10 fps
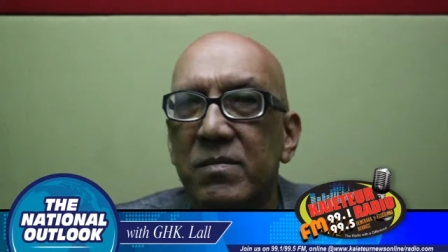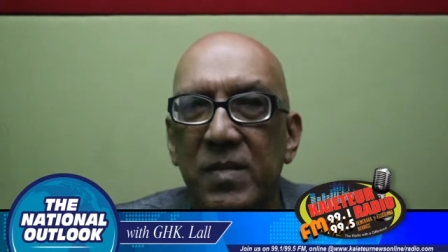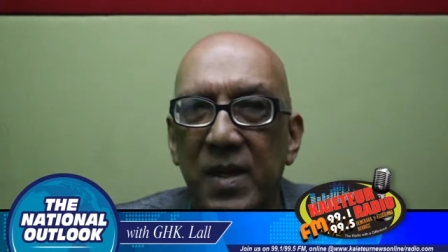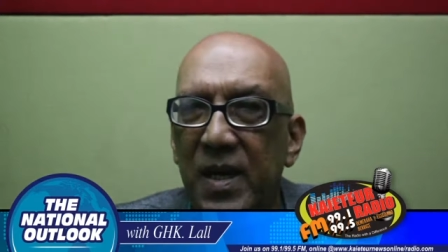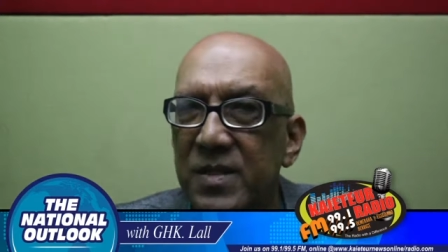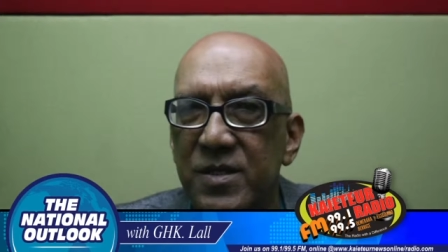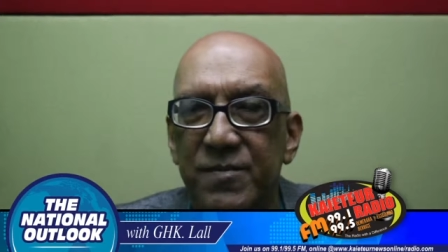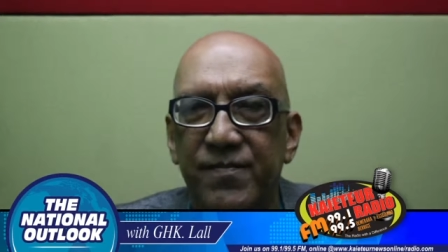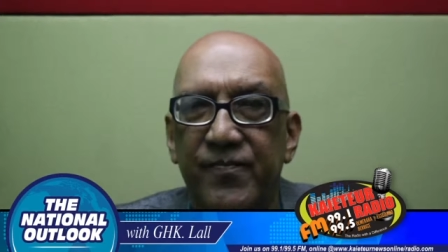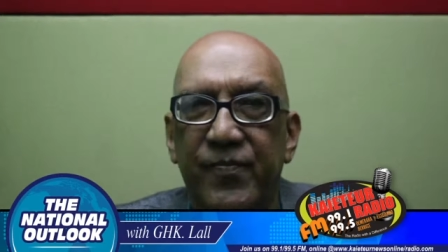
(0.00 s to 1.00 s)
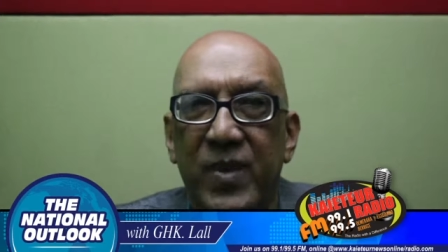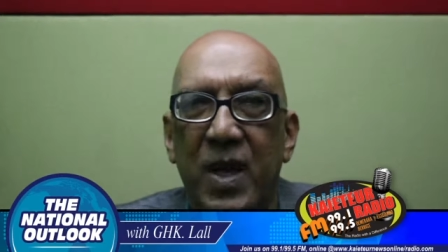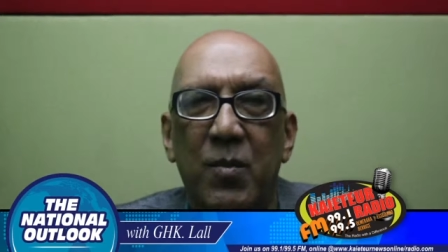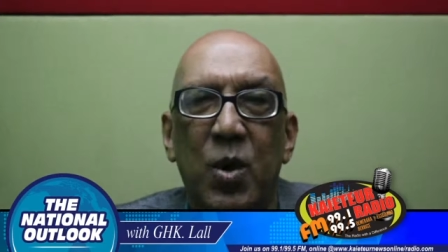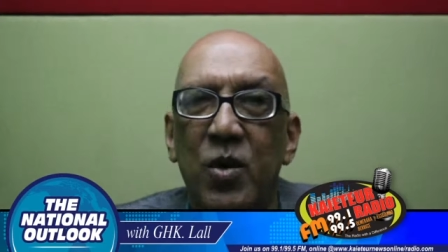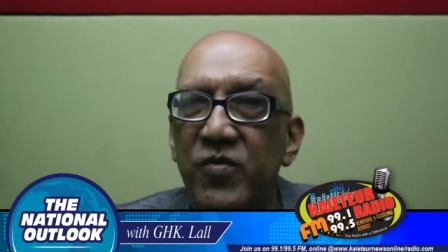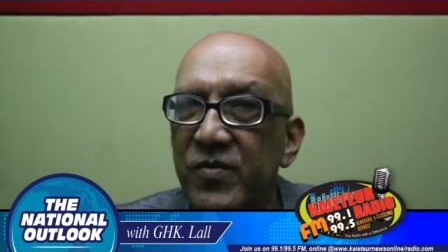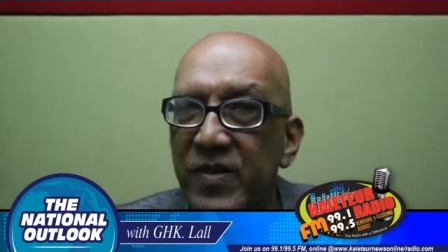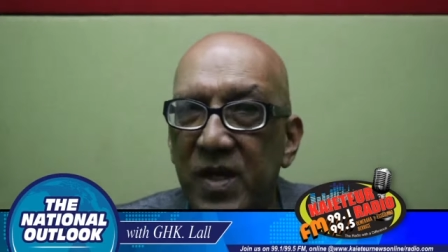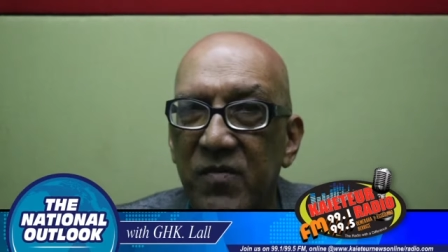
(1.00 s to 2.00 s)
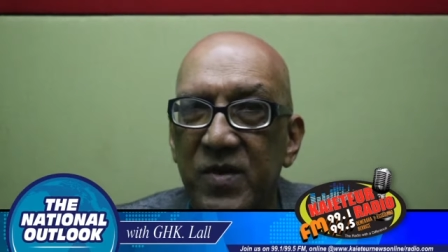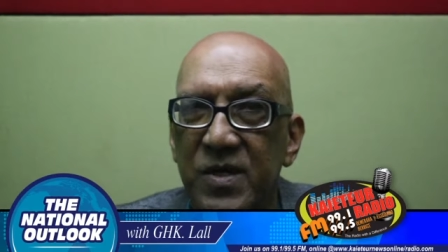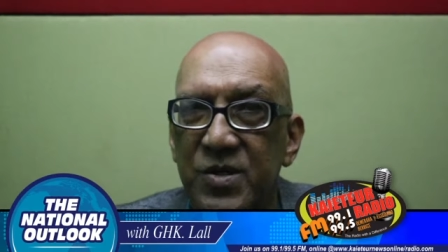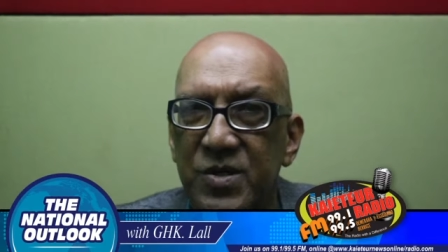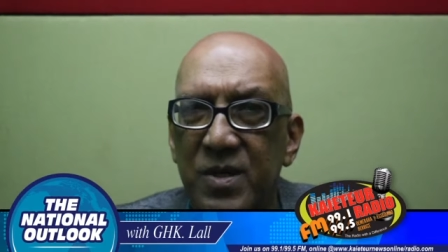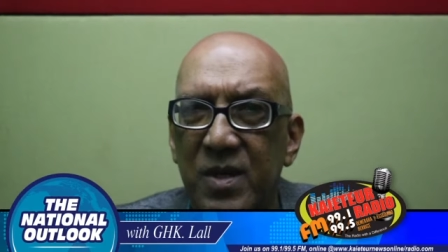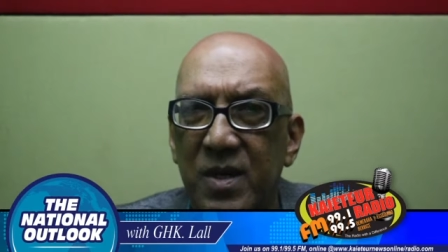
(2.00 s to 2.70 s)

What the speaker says: Lent, I'm all for forgiveness.